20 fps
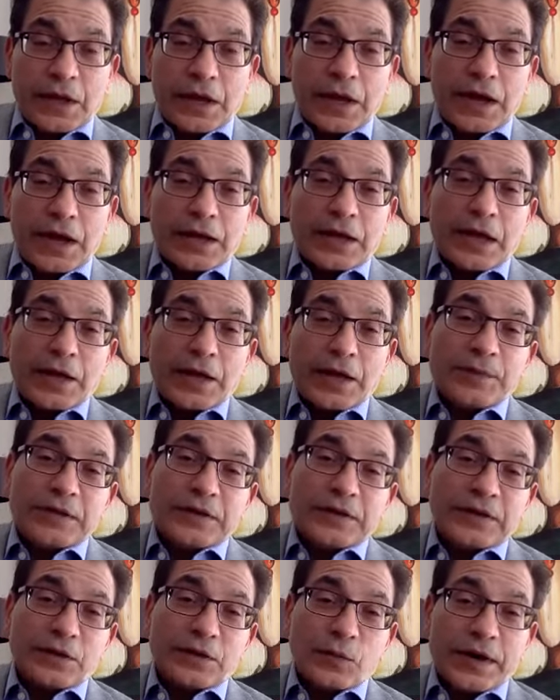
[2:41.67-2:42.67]
I'd
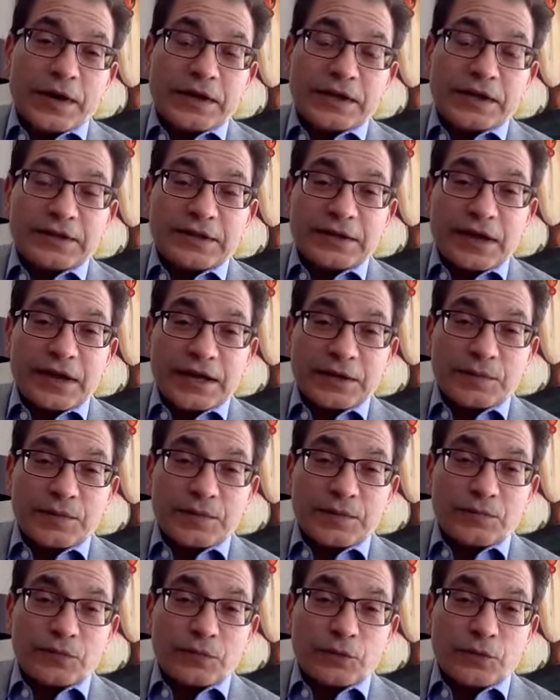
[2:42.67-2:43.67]
been at a wedding the night
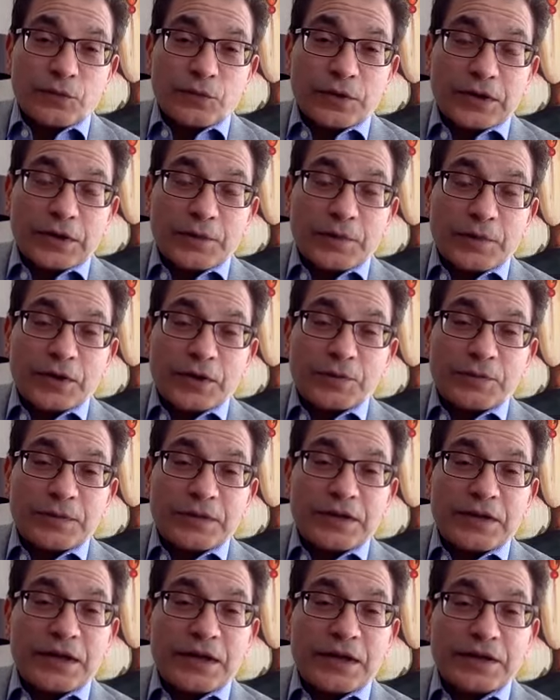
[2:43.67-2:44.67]
before, and about
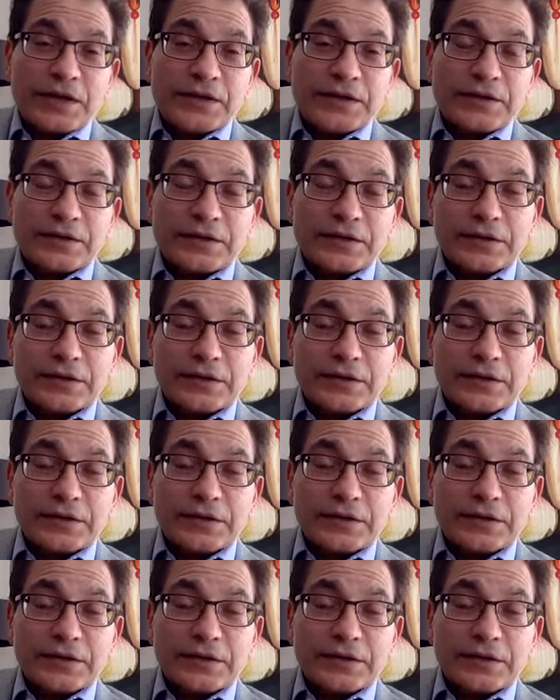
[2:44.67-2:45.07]
midnight,